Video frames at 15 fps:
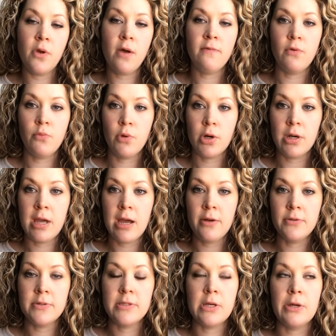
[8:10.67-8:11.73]
of a
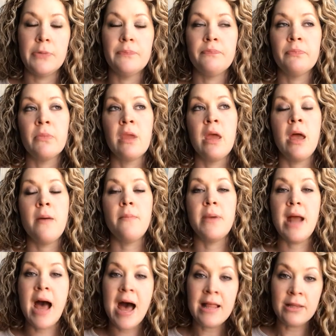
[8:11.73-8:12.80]
workout. So,
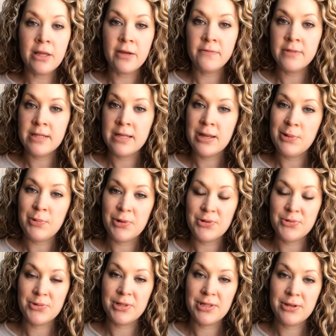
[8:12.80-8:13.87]
but I loved it. It
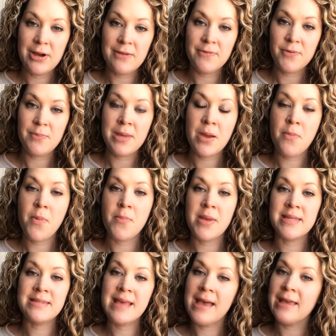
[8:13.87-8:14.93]
worked really great for me. I'm on my
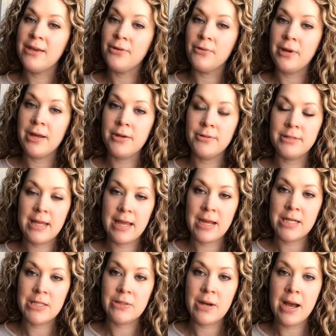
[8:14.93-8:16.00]
second round
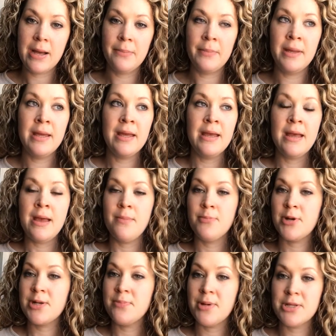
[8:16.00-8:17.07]
now. I'm
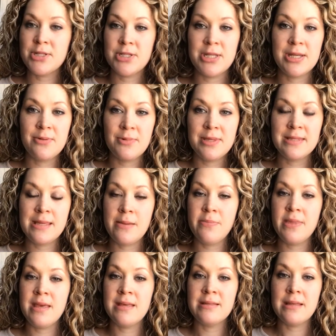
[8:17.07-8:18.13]
pretty much sticking with the same
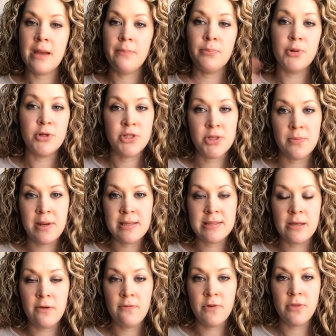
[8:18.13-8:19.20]
things. I'm pushing
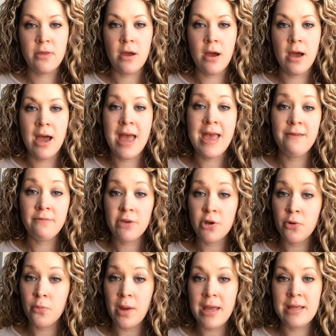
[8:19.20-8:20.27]
myself with
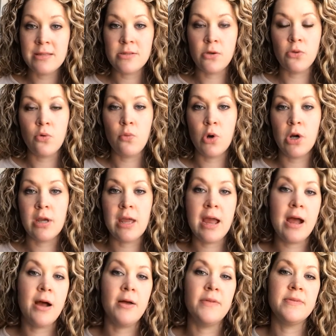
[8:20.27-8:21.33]
heavier weights on the
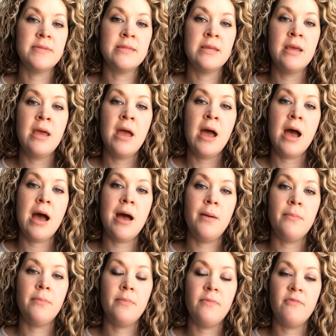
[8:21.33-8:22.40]
workouts.
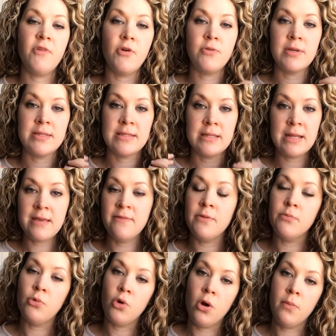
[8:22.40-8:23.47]
I'm focusing
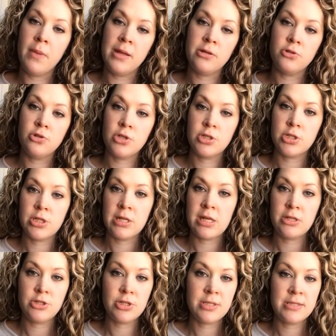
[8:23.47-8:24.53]
even more on my nutrition,
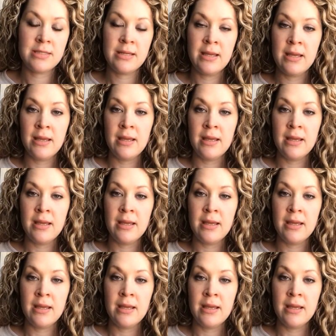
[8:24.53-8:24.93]
and just,